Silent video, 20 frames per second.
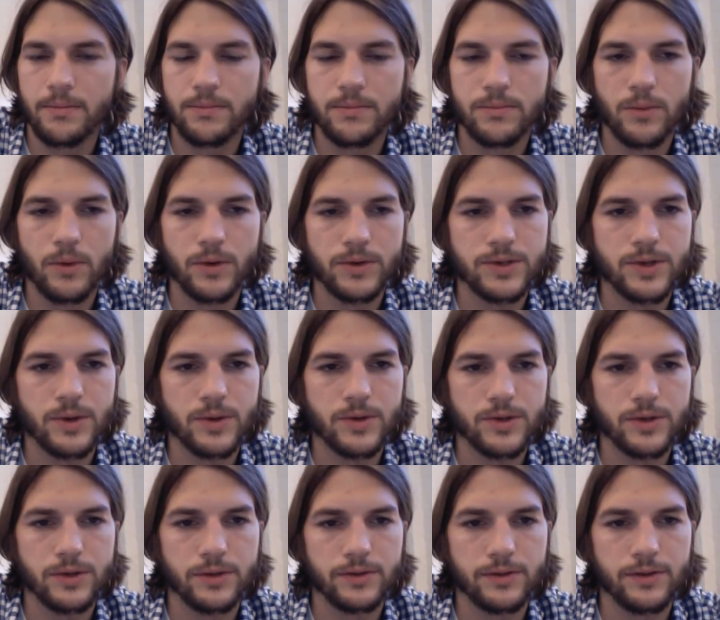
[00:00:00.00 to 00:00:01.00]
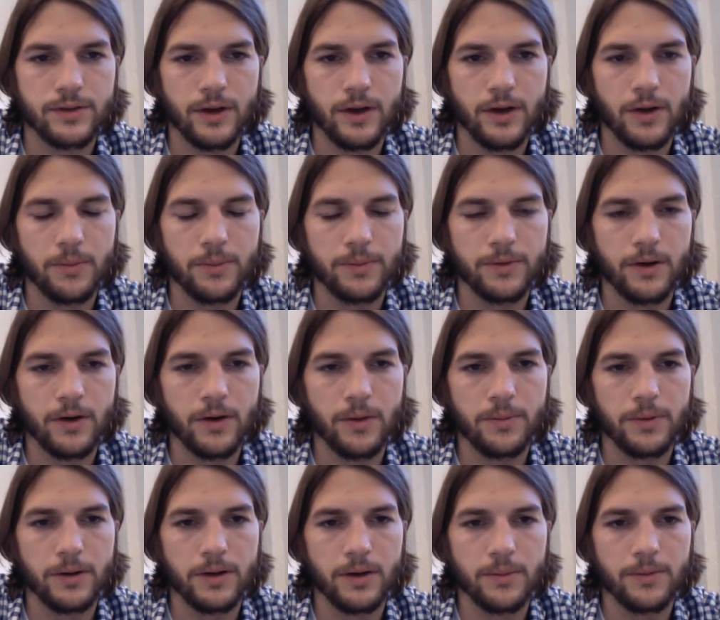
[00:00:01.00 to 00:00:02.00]
more social. So I hope to
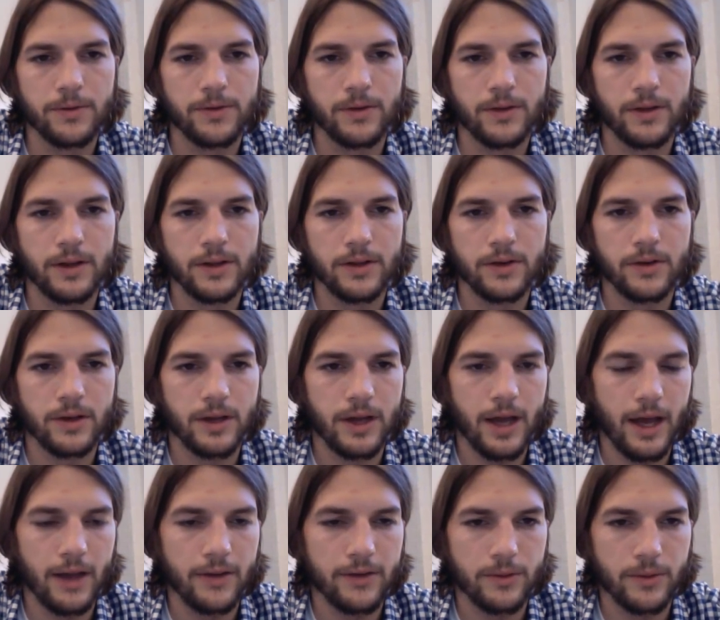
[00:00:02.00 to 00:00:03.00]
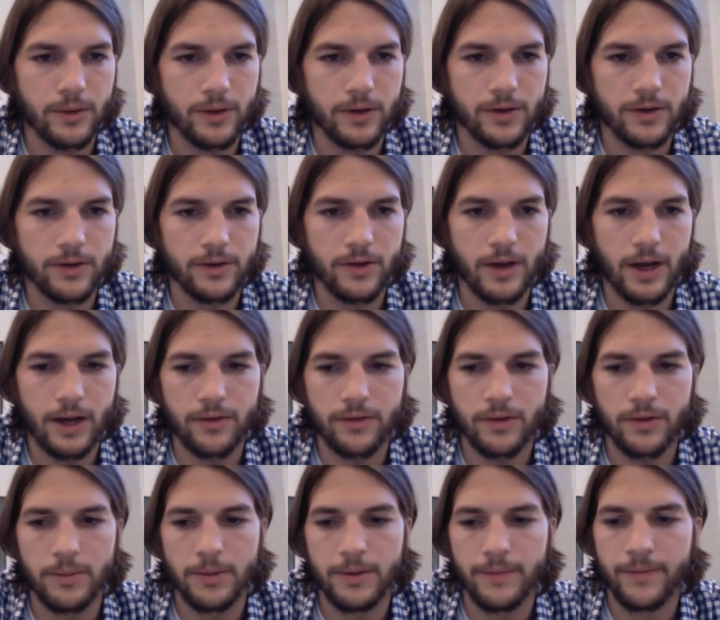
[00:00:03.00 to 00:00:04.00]
open it up so that you can add to it or detract
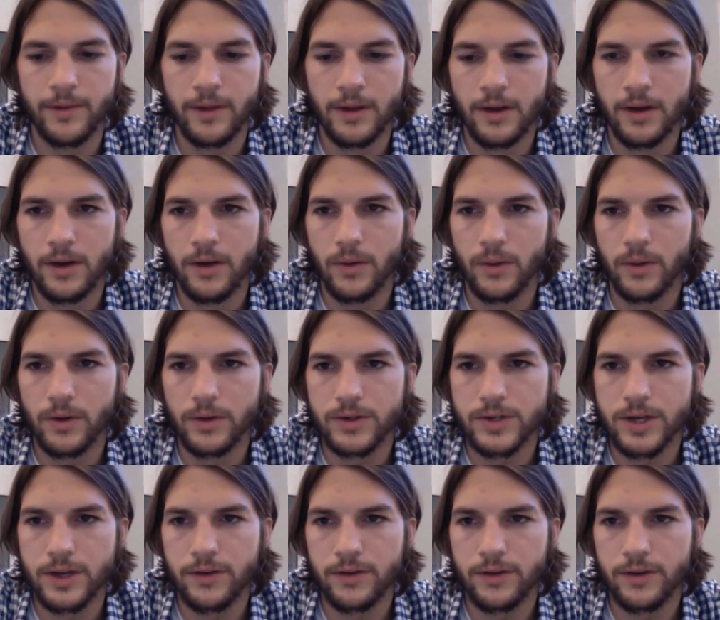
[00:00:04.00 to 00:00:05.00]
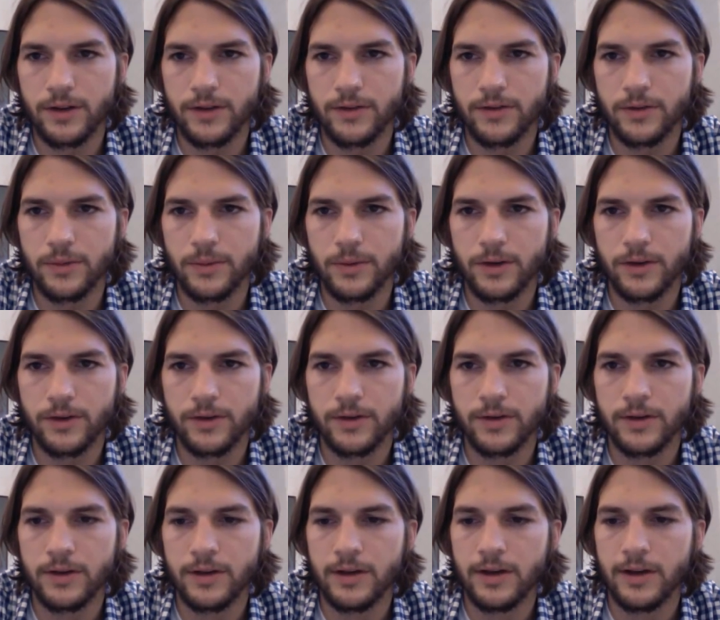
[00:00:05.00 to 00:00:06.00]
from it or change it as you wish.
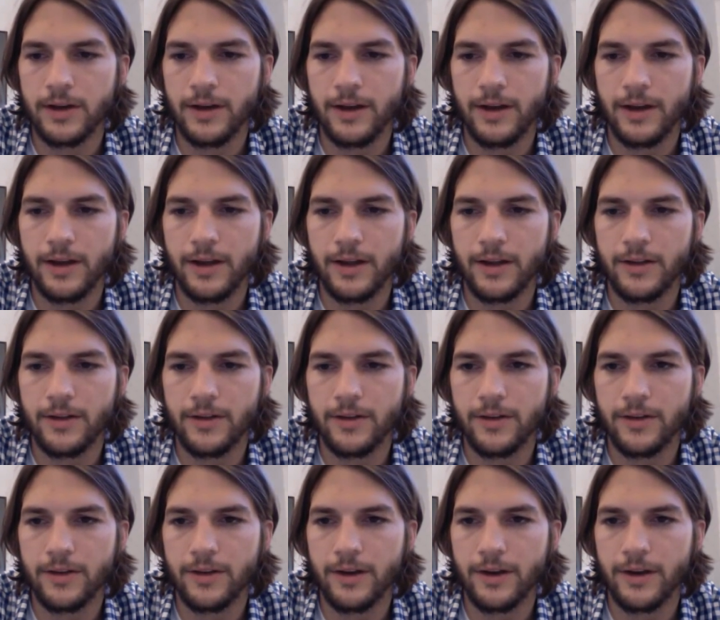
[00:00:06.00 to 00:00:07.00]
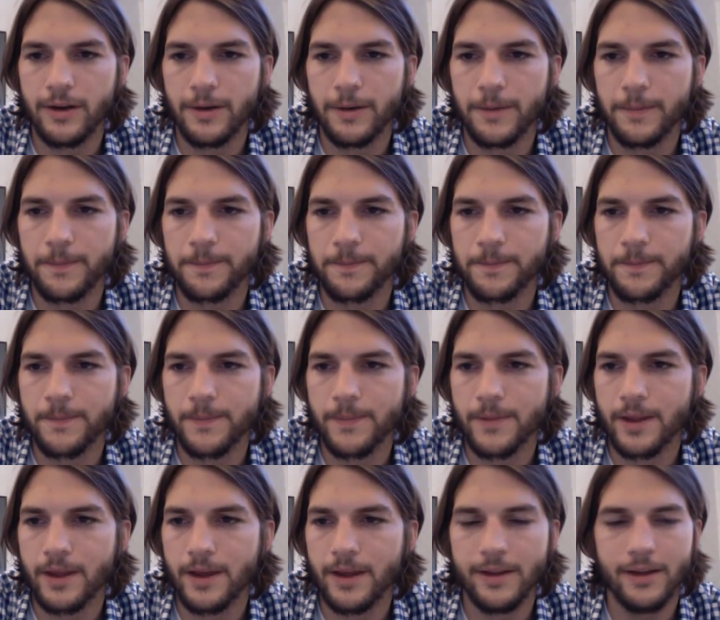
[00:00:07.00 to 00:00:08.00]
And
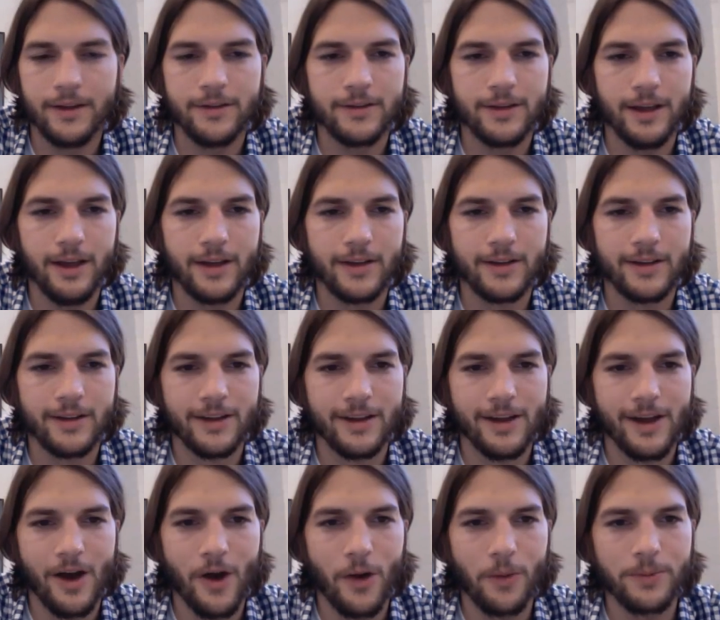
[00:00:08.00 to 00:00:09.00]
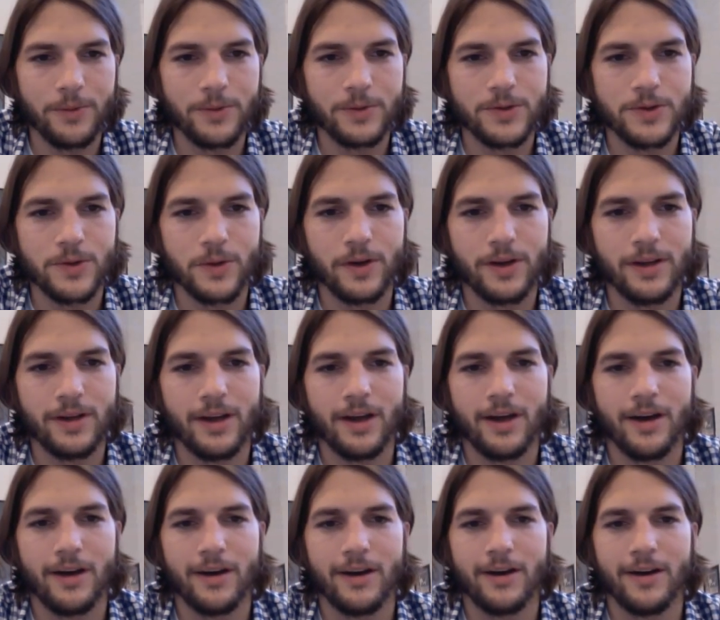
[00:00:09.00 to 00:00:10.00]
that's that. I hope you enjoy.
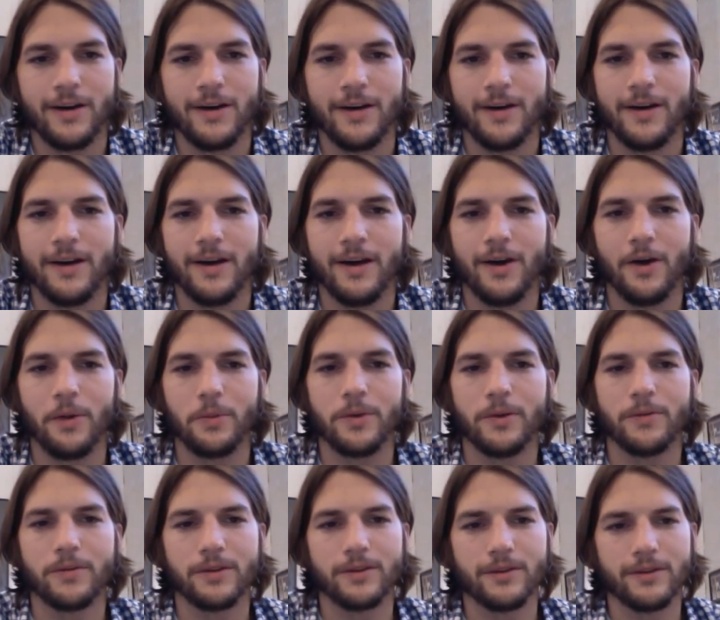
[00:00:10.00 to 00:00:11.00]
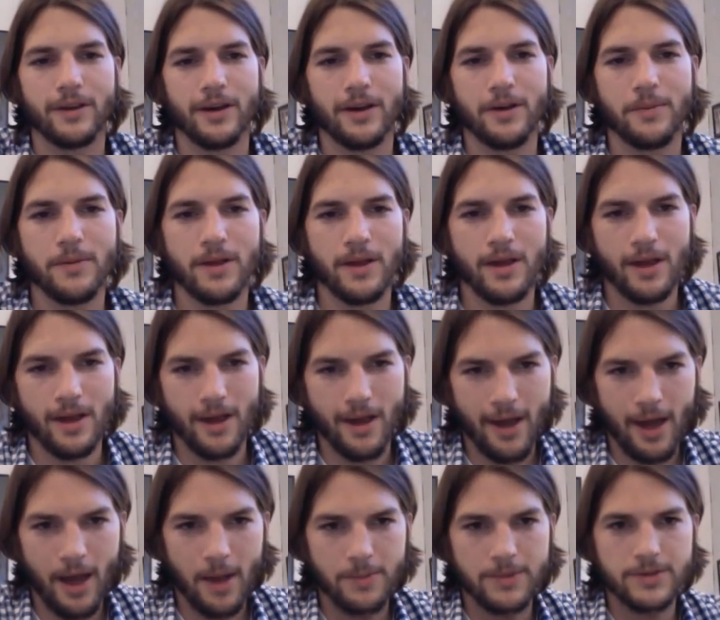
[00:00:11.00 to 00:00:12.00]
I hope you have a good time.
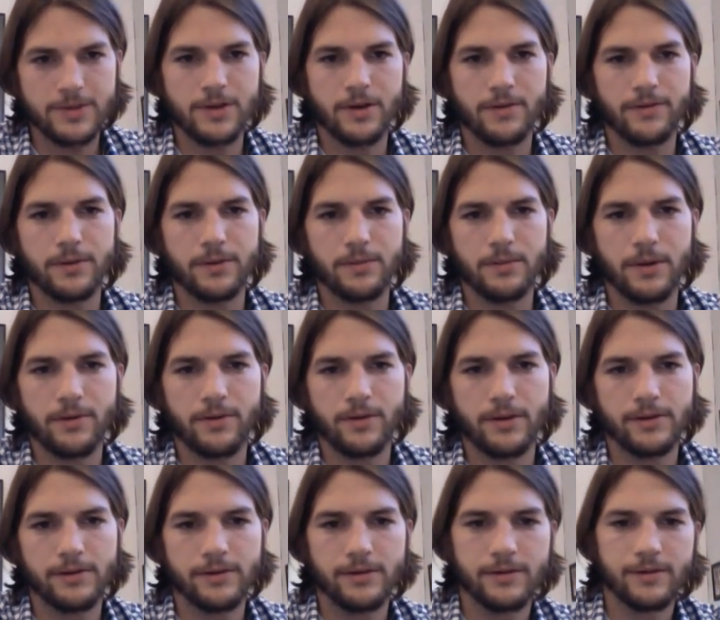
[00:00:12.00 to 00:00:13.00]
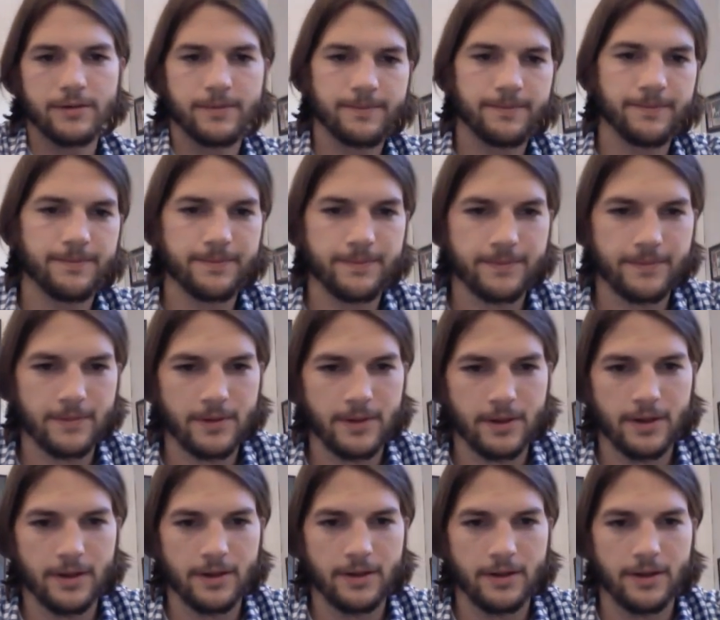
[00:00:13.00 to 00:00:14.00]
Happy surfing, my friends.
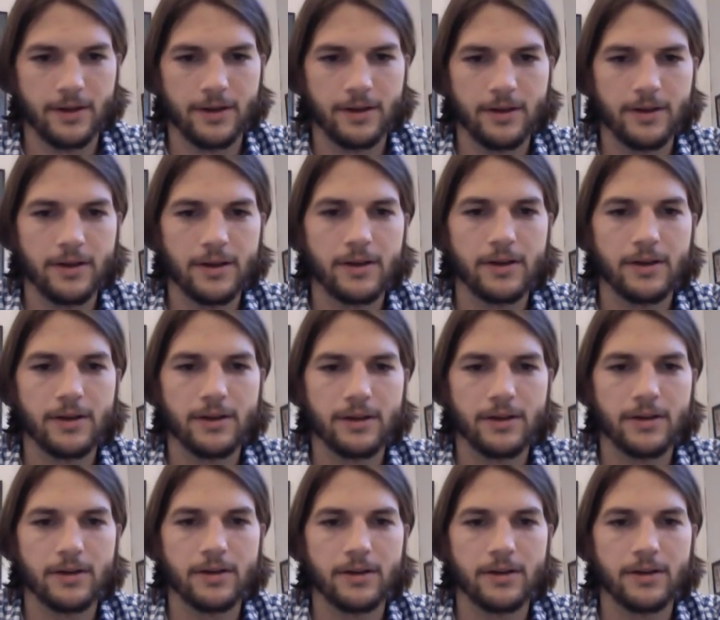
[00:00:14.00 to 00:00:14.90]
No, no, no, no, no.